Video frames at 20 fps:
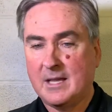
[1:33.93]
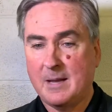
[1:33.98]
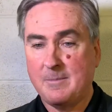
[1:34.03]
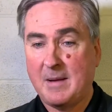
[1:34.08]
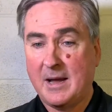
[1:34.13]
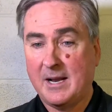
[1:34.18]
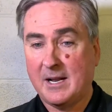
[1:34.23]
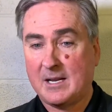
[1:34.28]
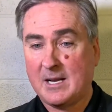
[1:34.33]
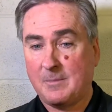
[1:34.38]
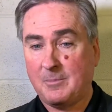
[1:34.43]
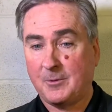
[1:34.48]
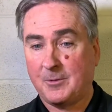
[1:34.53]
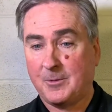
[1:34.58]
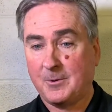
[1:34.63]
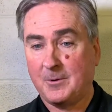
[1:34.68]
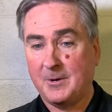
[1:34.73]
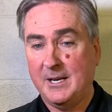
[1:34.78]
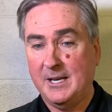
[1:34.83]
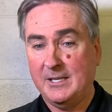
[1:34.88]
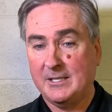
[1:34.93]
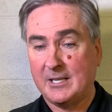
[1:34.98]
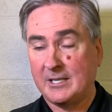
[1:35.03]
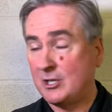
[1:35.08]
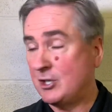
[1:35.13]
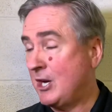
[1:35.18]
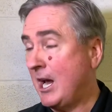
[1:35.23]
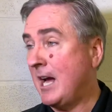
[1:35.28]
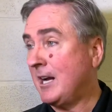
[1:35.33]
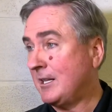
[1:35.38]
They made a couple threes
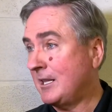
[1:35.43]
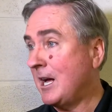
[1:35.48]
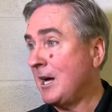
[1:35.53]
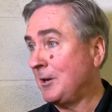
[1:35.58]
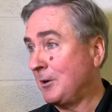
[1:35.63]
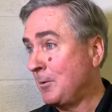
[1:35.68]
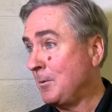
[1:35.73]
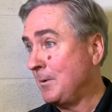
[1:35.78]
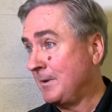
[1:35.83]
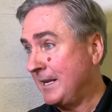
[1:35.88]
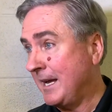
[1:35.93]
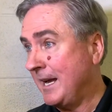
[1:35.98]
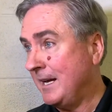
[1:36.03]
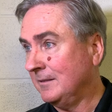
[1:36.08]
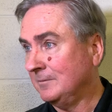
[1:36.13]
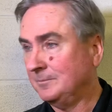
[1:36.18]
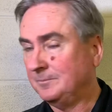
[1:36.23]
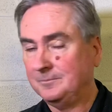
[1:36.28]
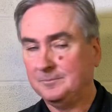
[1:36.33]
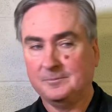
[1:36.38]
that shot clock going down.